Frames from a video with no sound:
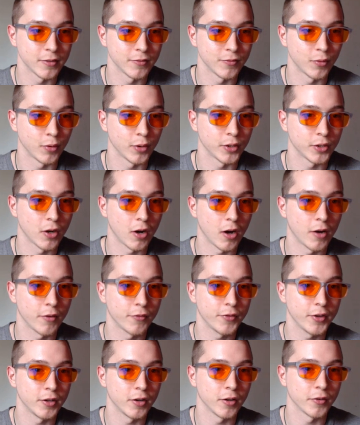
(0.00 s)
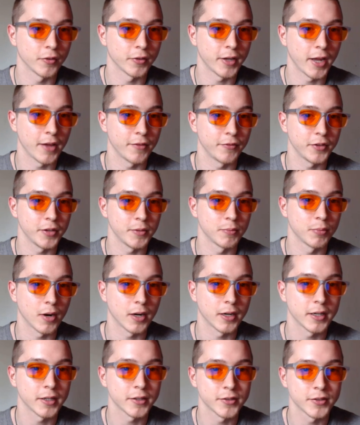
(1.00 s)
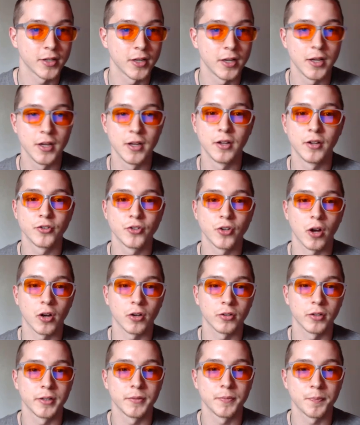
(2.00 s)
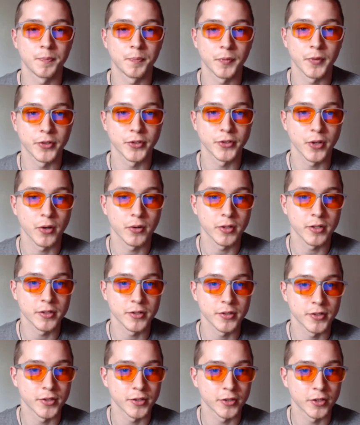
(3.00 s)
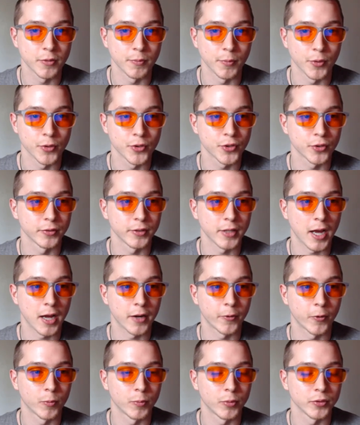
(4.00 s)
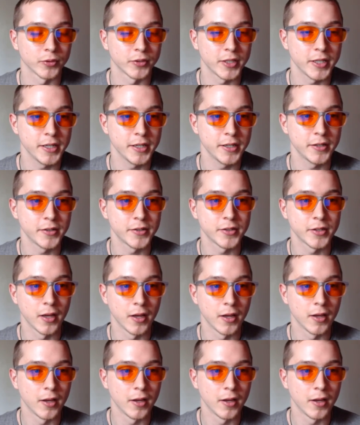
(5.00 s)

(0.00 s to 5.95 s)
Avoid coffee and other caffeine products, chocolate, sodas, commercial non-herbal teas,